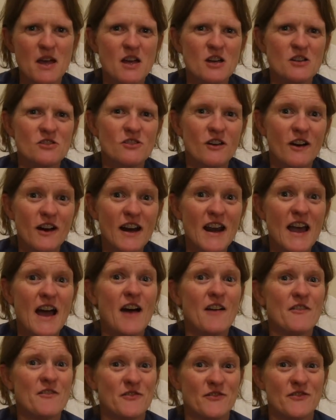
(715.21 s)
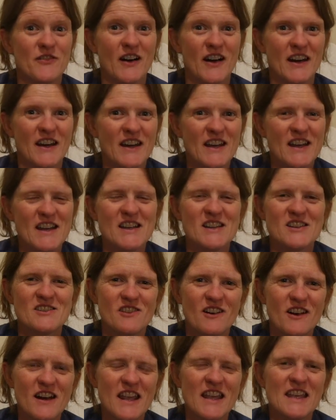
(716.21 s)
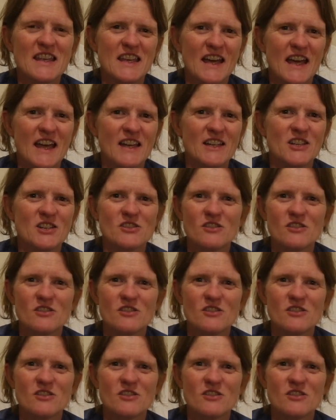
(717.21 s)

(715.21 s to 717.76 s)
Try and have fun. Try and engage.